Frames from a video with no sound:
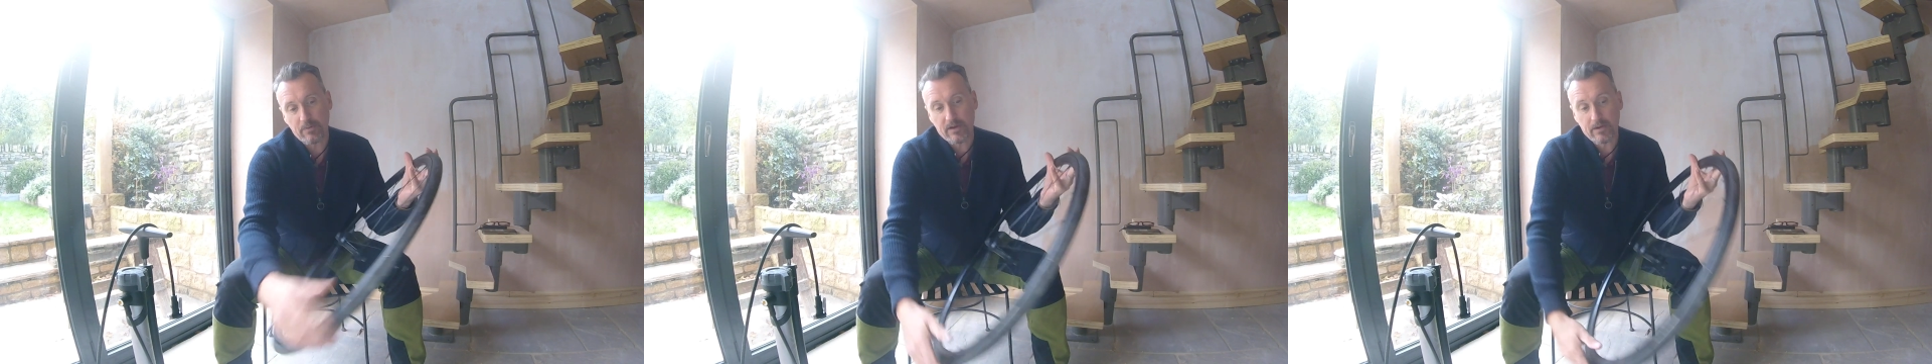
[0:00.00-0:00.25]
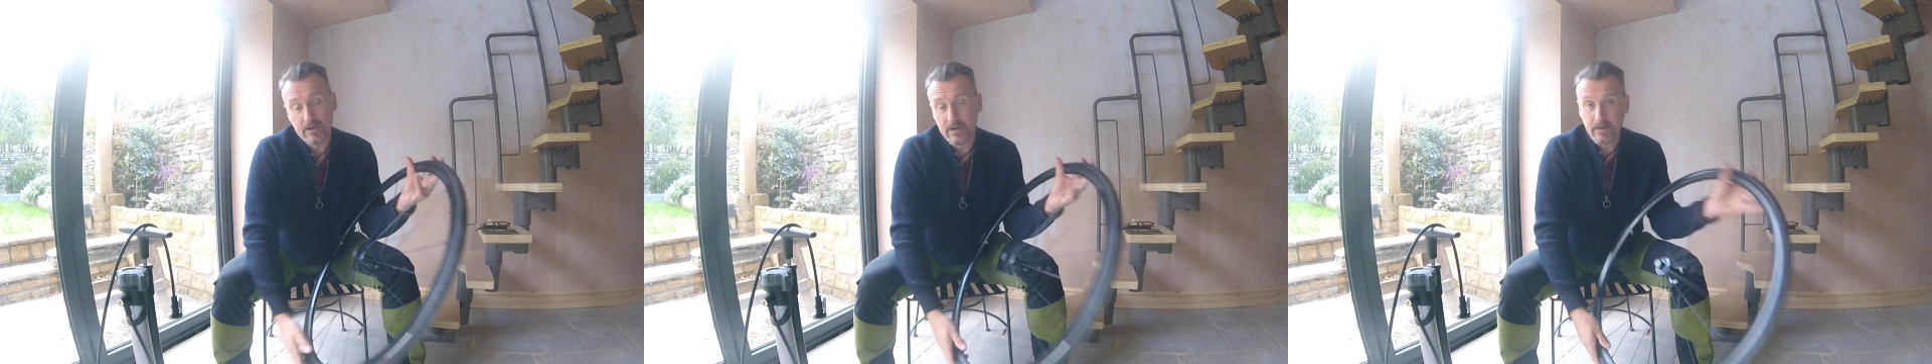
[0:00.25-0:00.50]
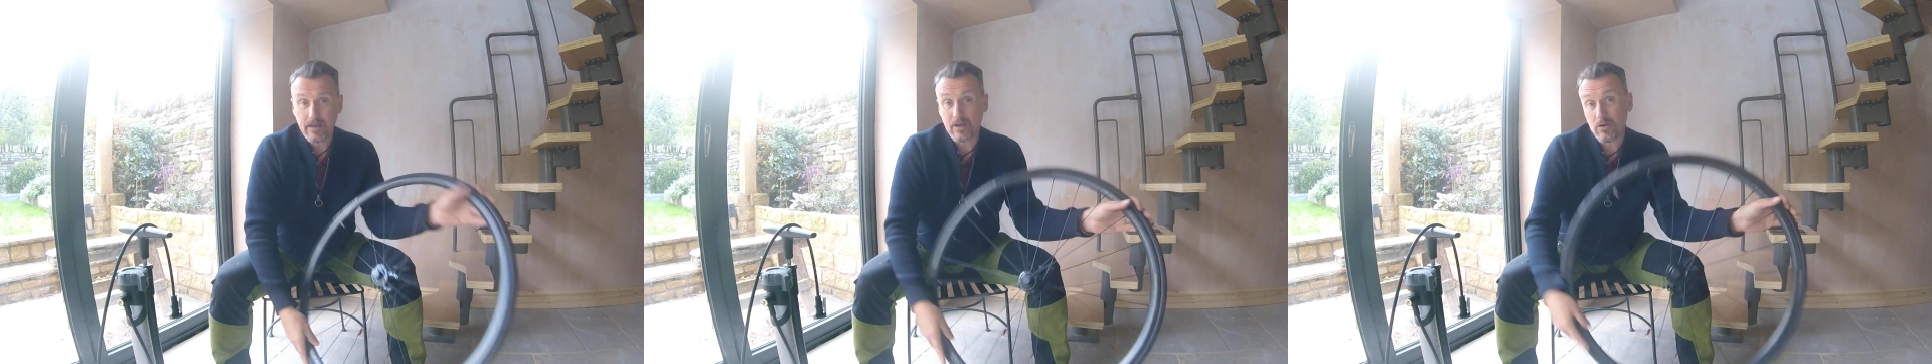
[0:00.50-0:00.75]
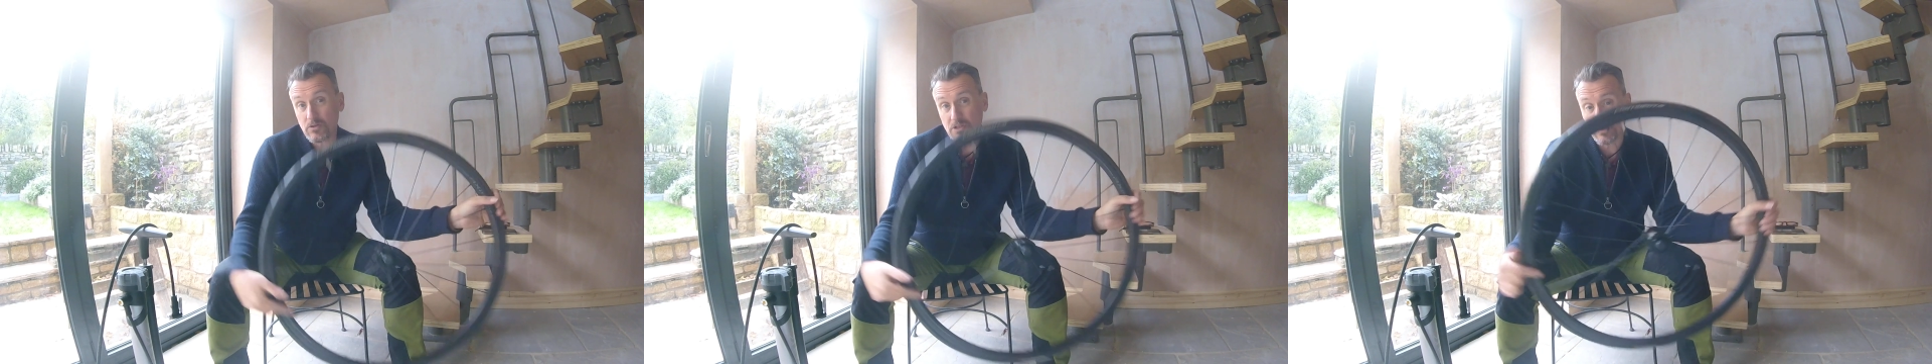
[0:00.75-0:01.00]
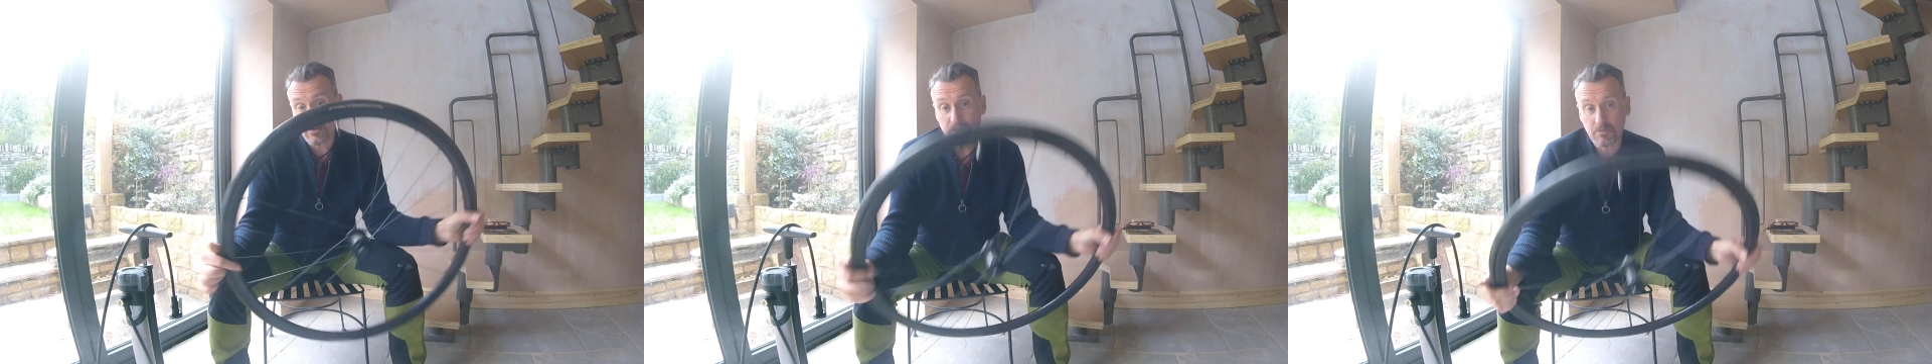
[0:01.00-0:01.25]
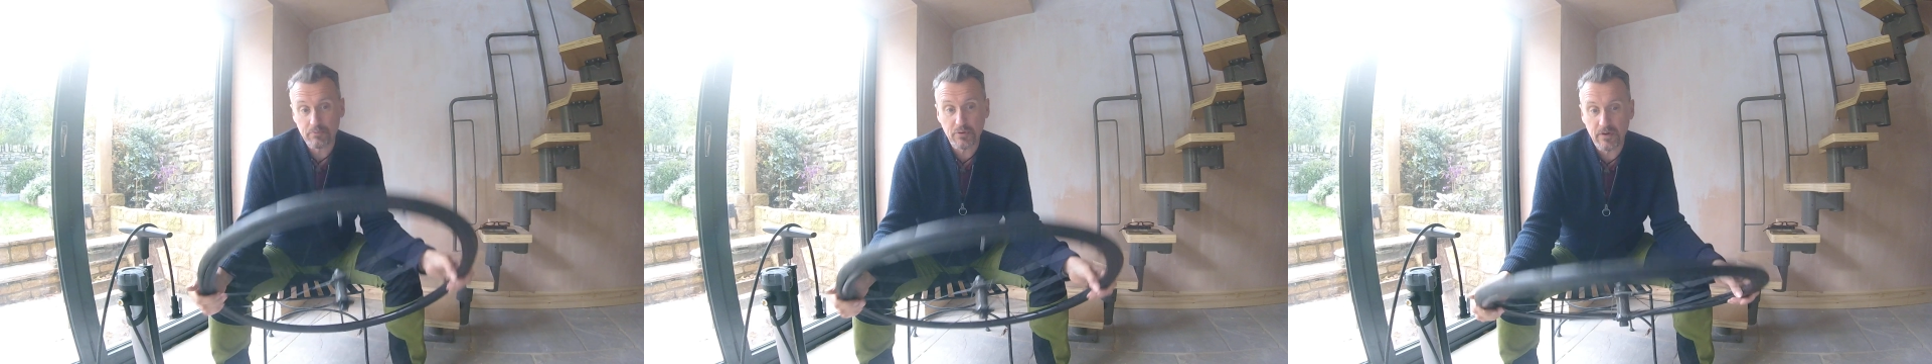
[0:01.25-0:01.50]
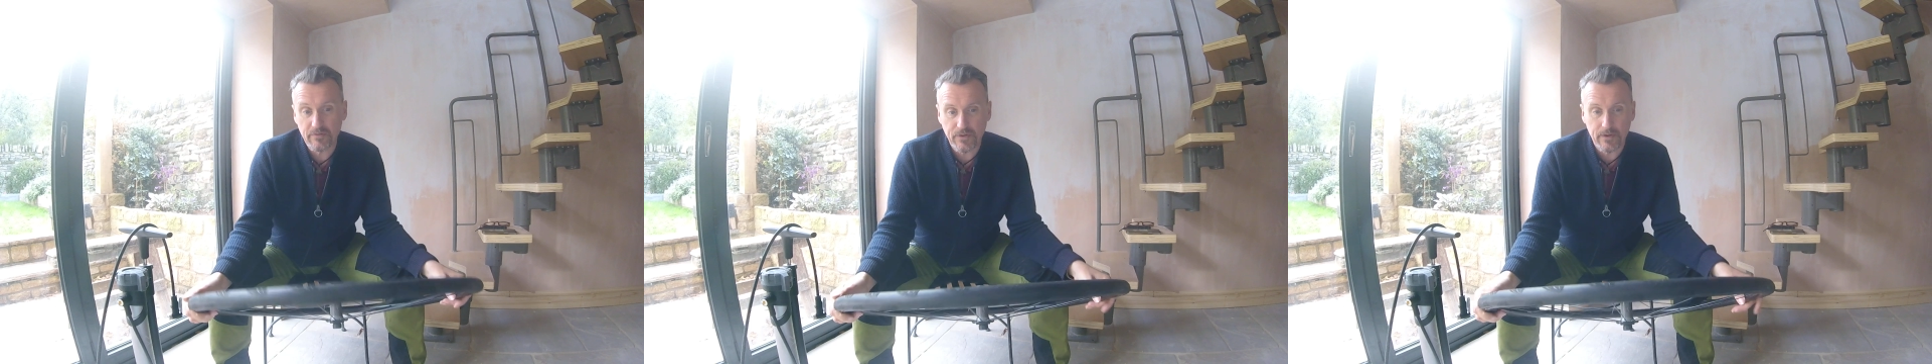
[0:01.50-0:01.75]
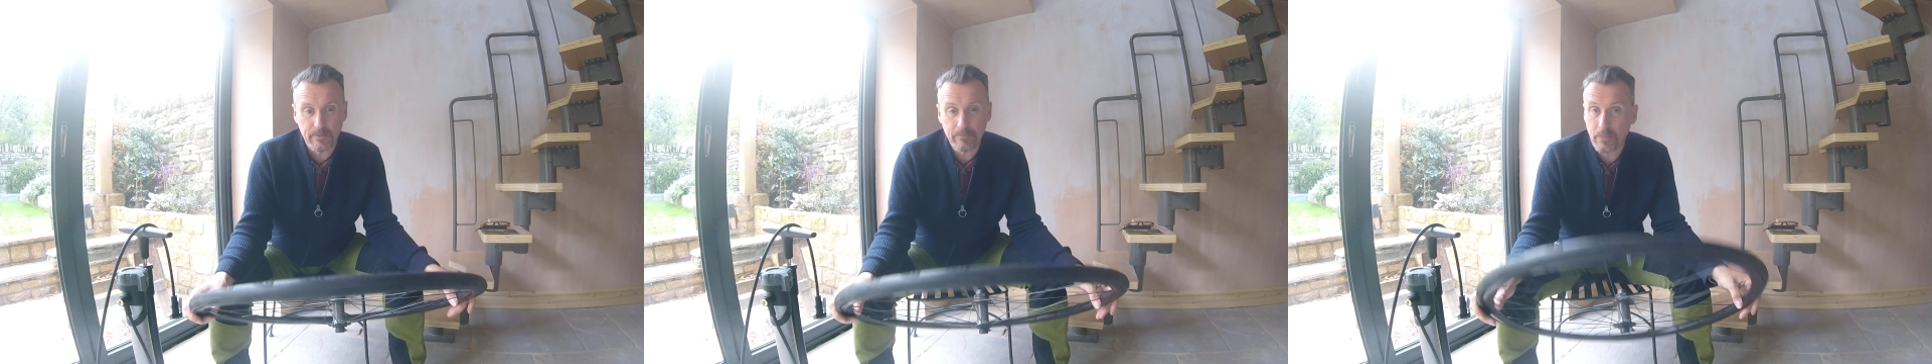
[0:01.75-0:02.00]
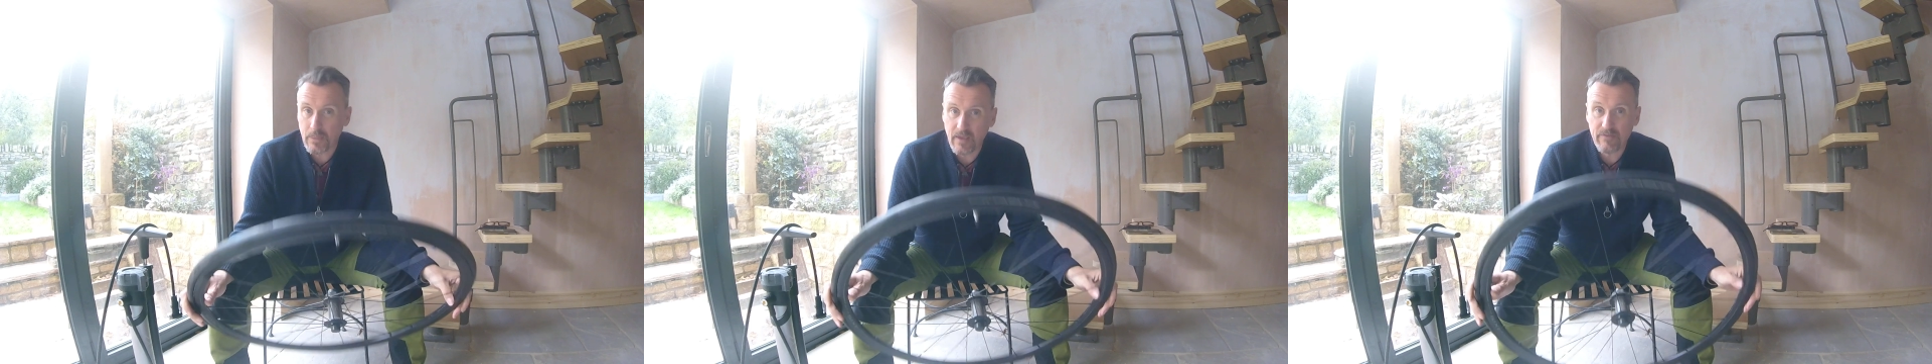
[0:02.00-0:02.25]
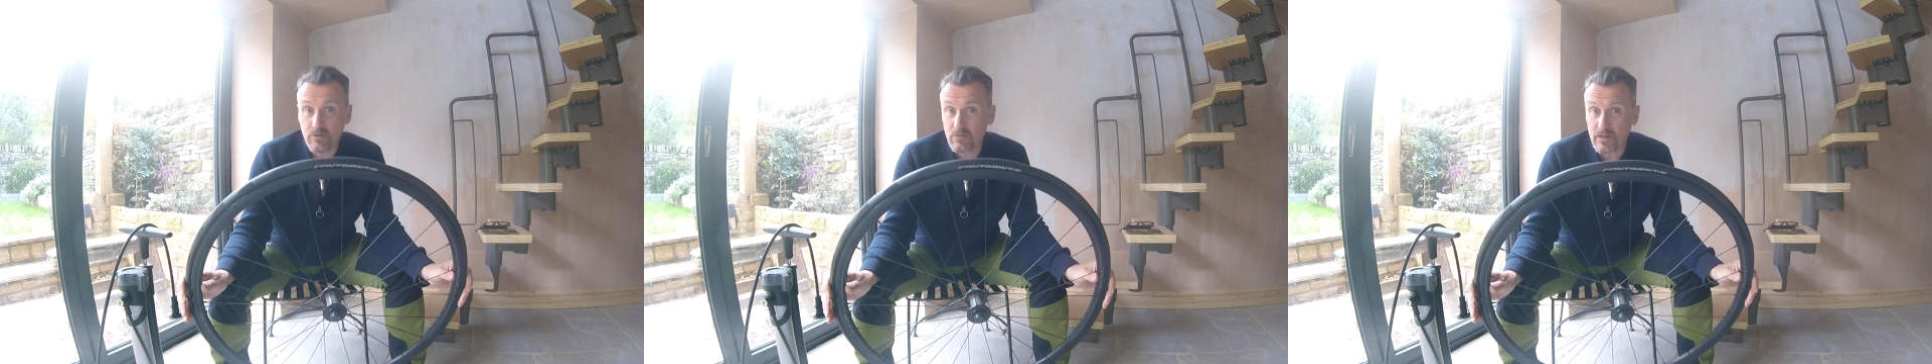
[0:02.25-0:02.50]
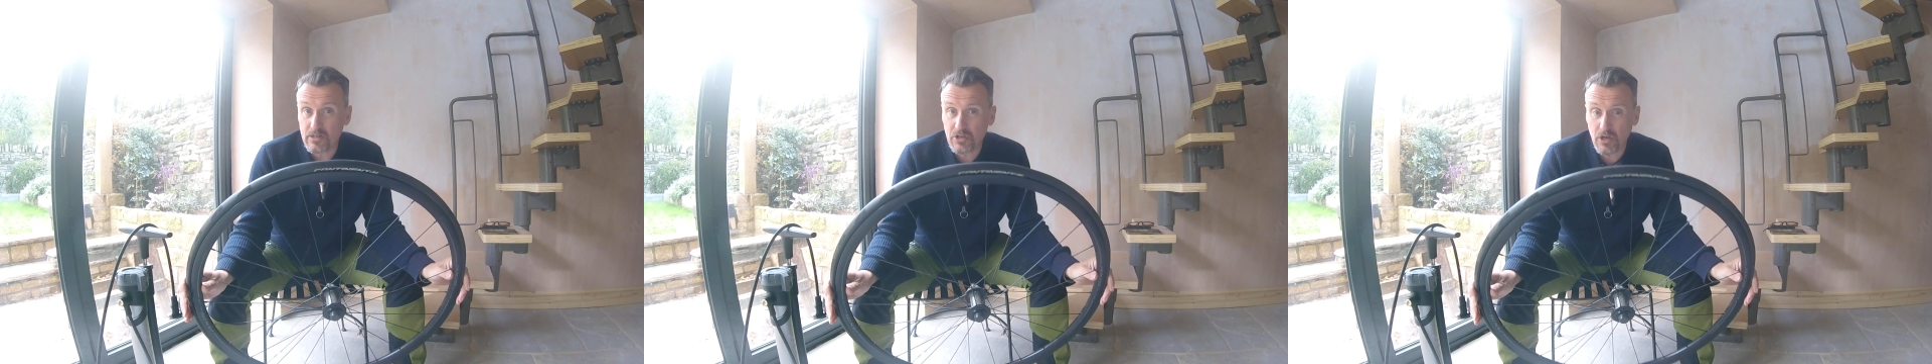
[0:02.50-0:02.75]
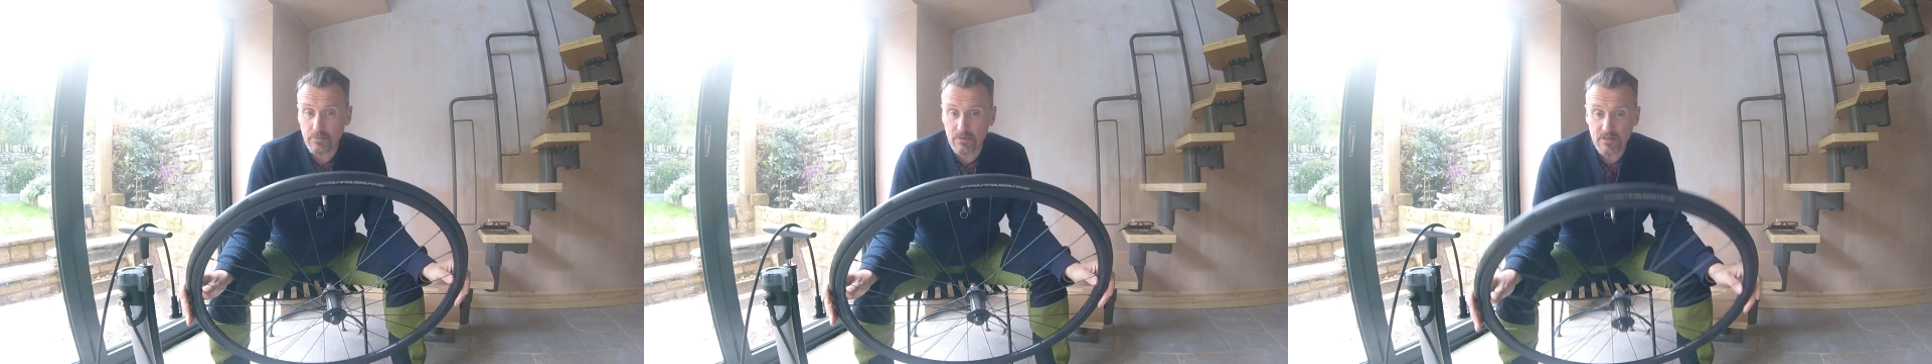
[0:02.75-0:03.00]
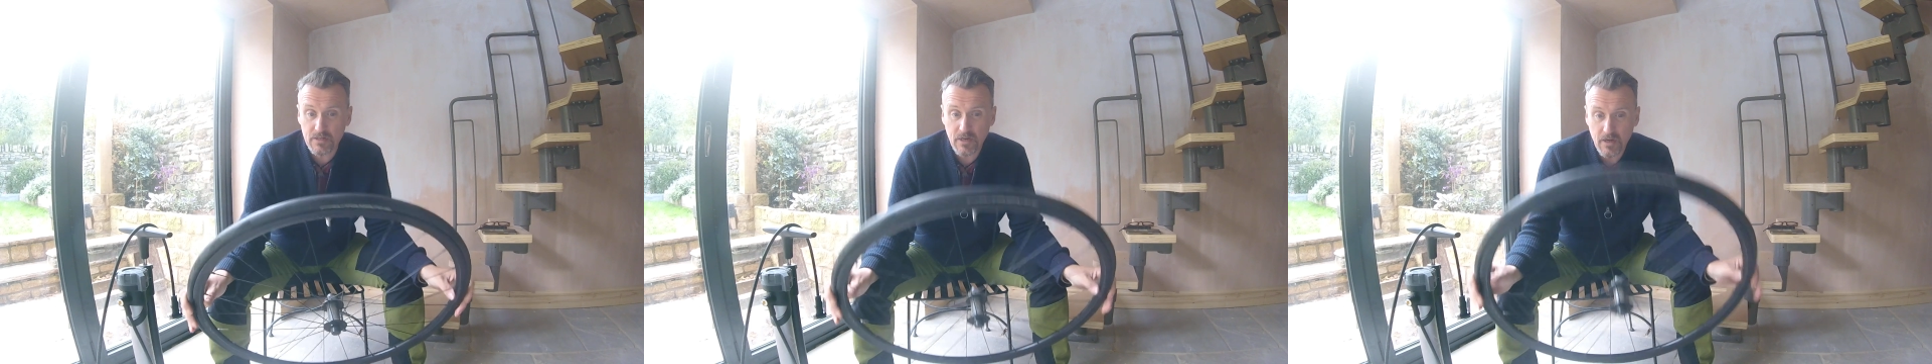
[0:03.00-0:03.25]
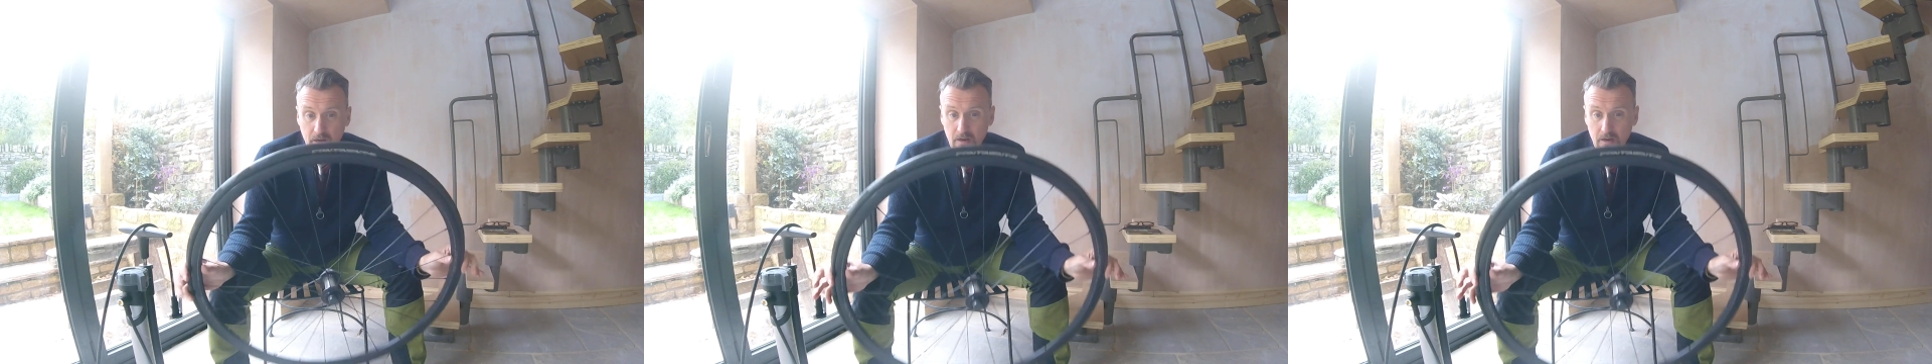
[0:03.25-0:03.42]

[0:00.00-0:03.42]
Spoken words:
but it also goes to prove that if you're running tubeless,